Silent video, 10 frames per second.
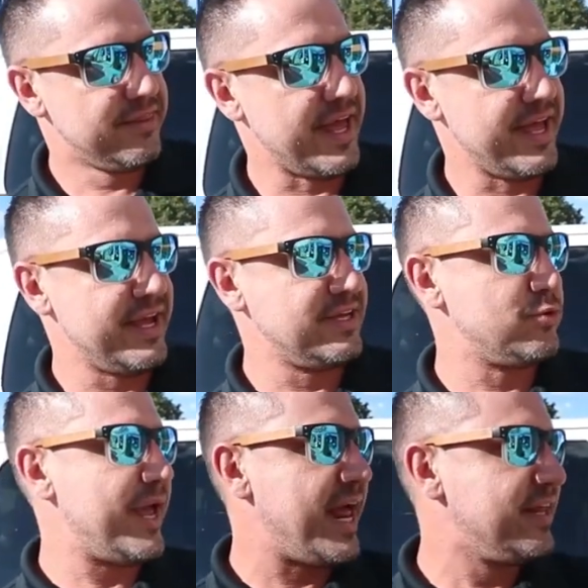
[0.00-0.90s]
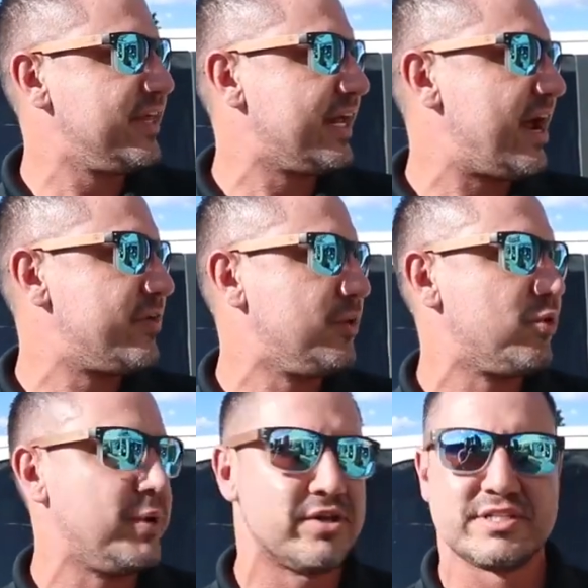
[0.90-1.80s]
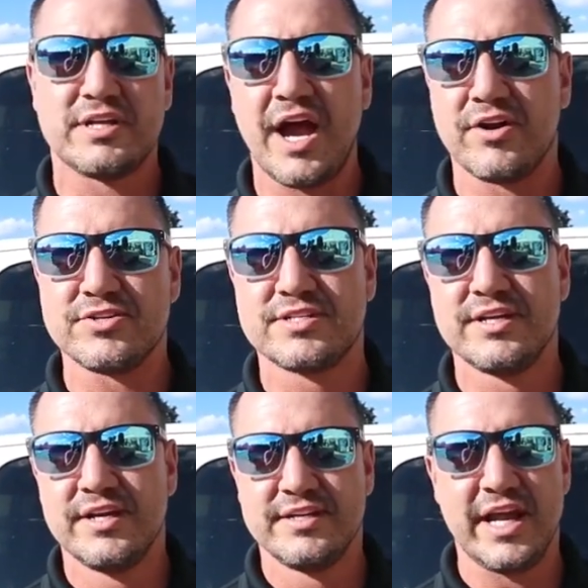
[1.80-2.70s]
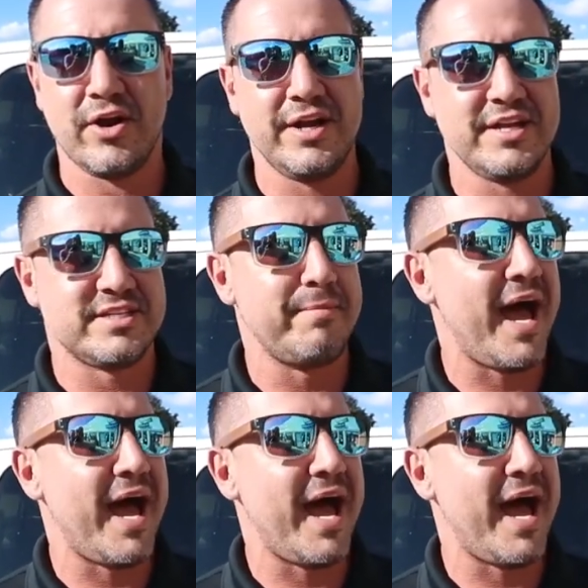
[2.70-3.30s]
they do anything and everything with wheels and tires. Darren is the